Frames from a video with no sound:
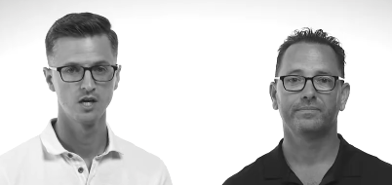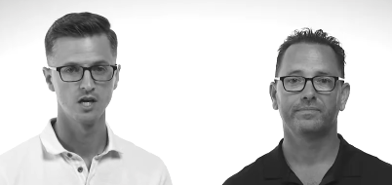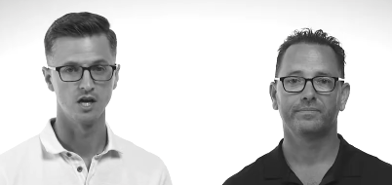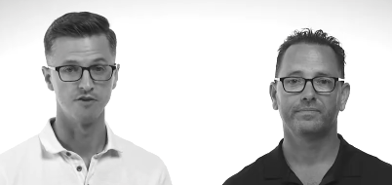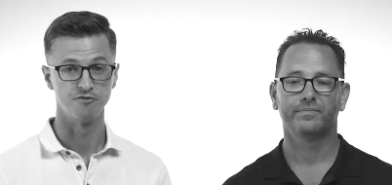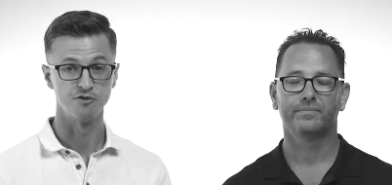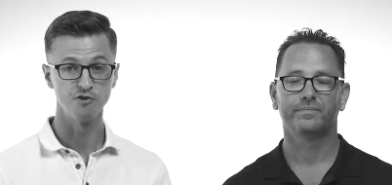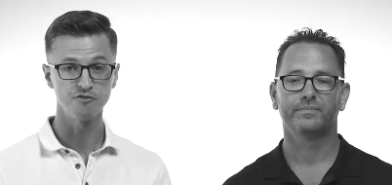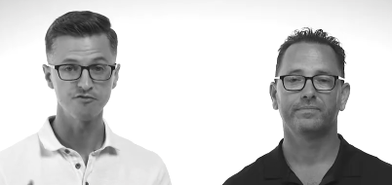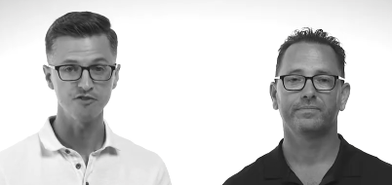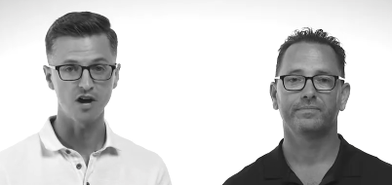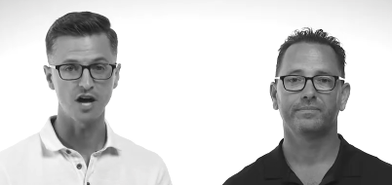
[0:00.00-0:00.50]
Speaker 1: If
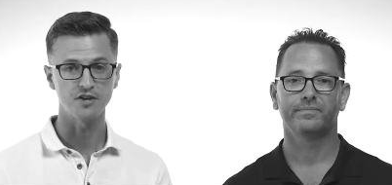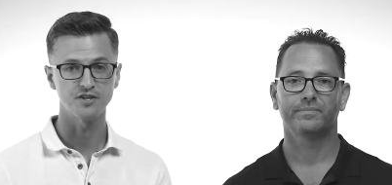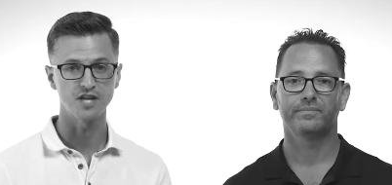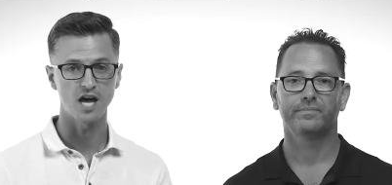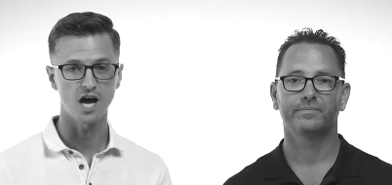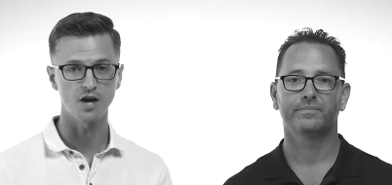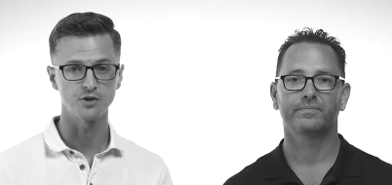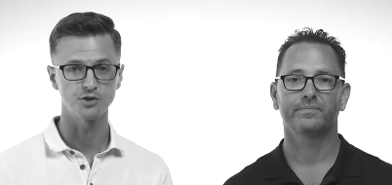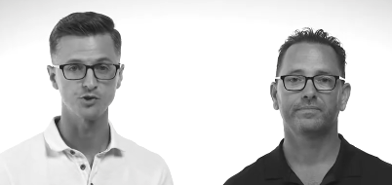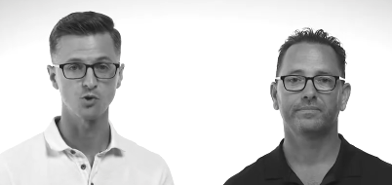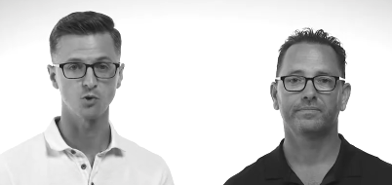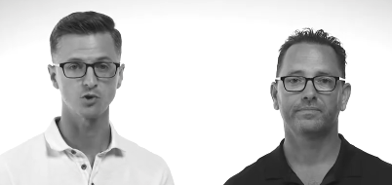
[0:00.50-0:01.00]
you found
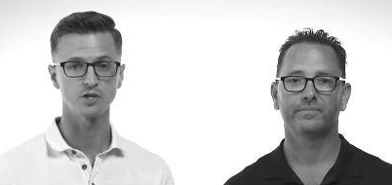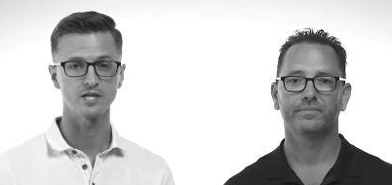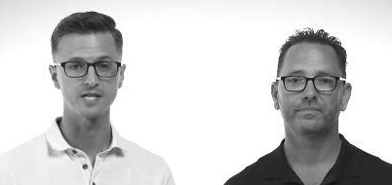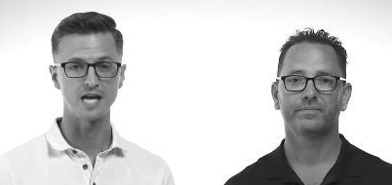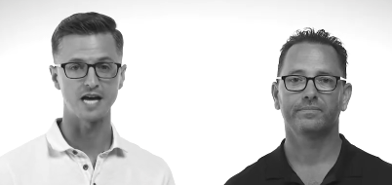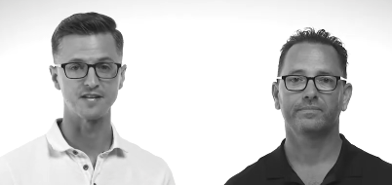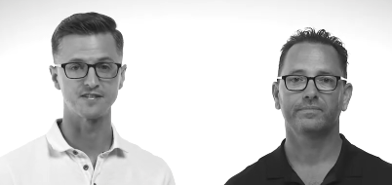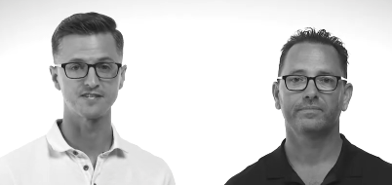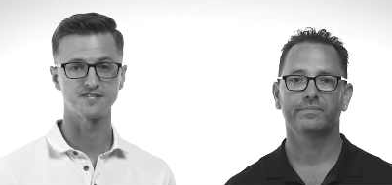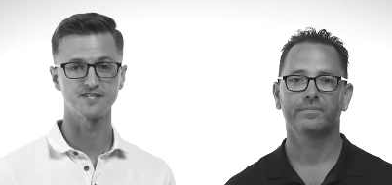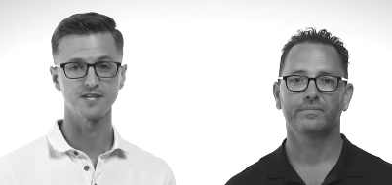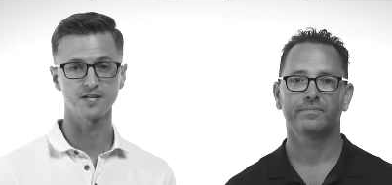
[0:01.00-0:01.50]
out you only
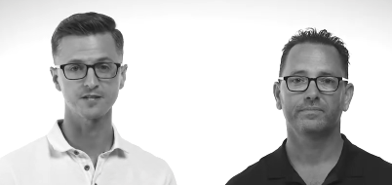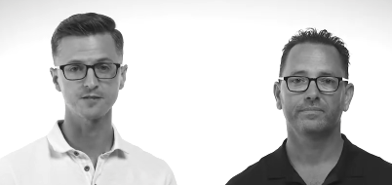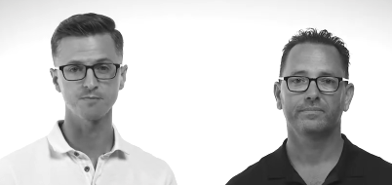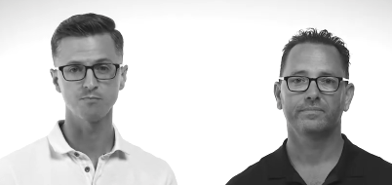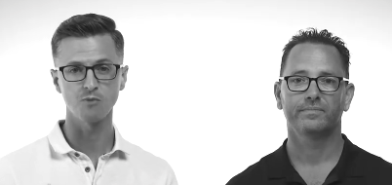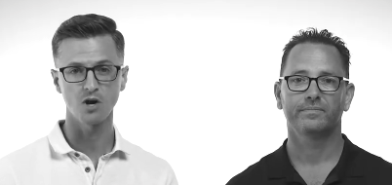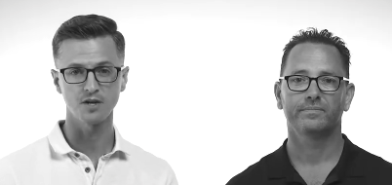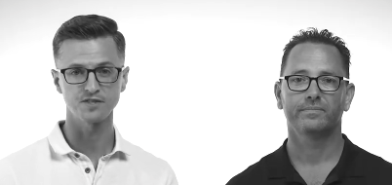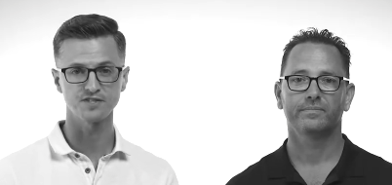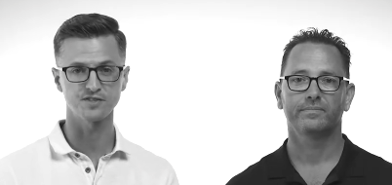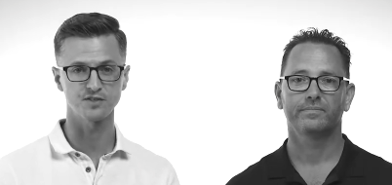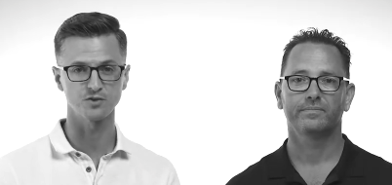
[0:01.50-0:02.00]
had six
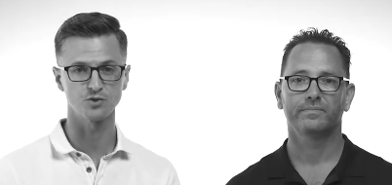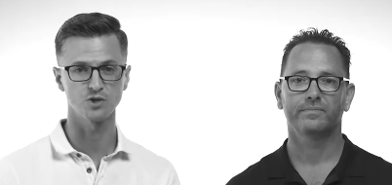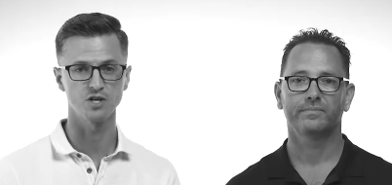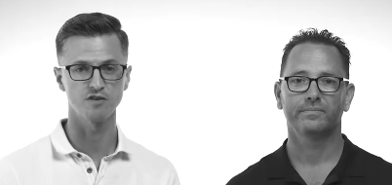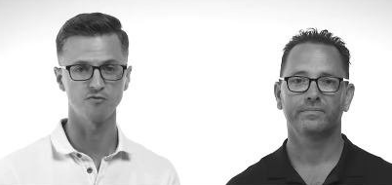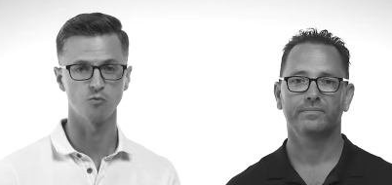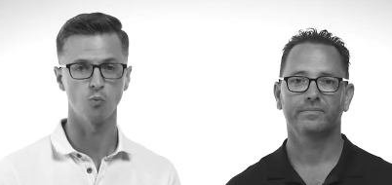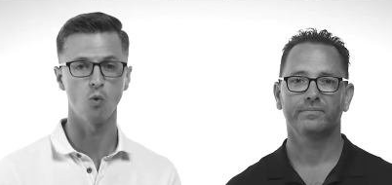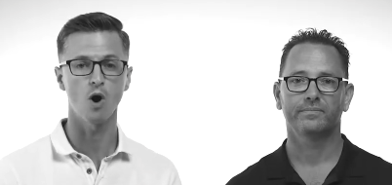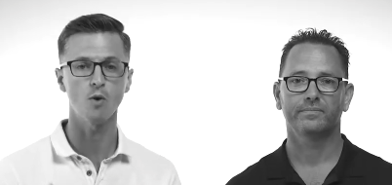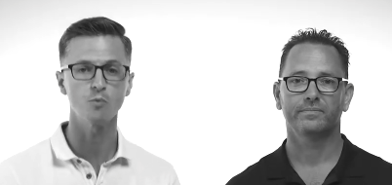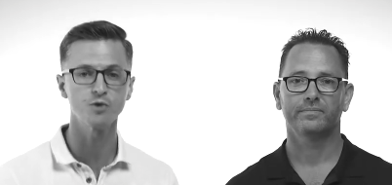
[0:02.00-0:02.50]
months to live,
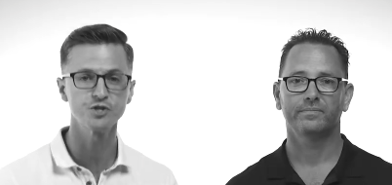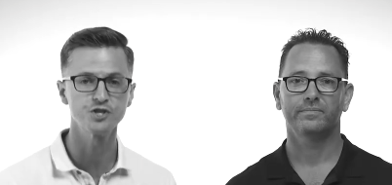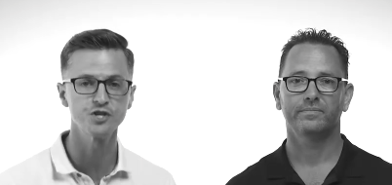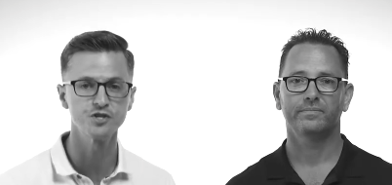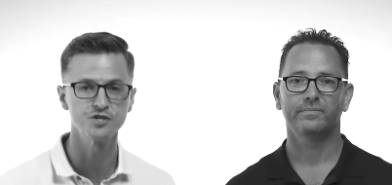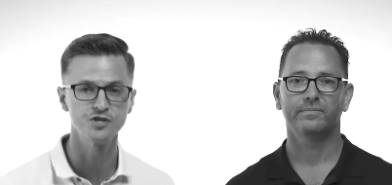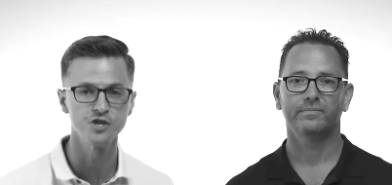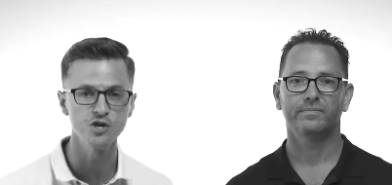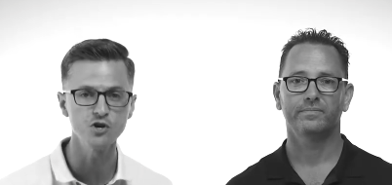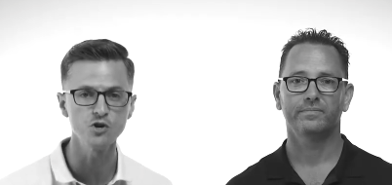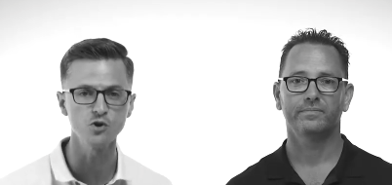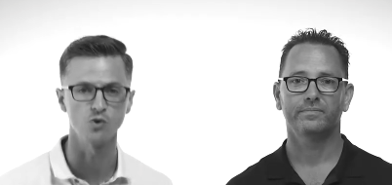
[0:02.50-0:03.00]
what would you
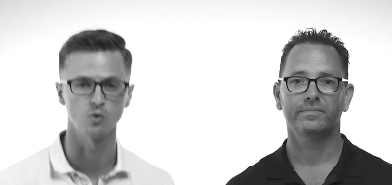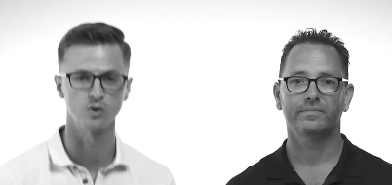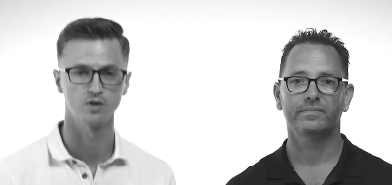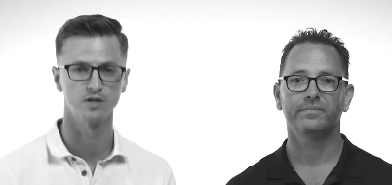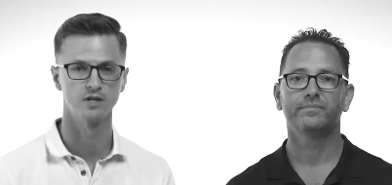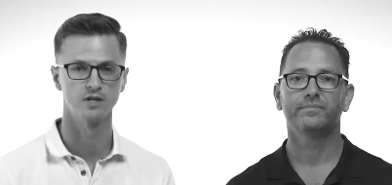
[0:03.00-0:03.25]
do?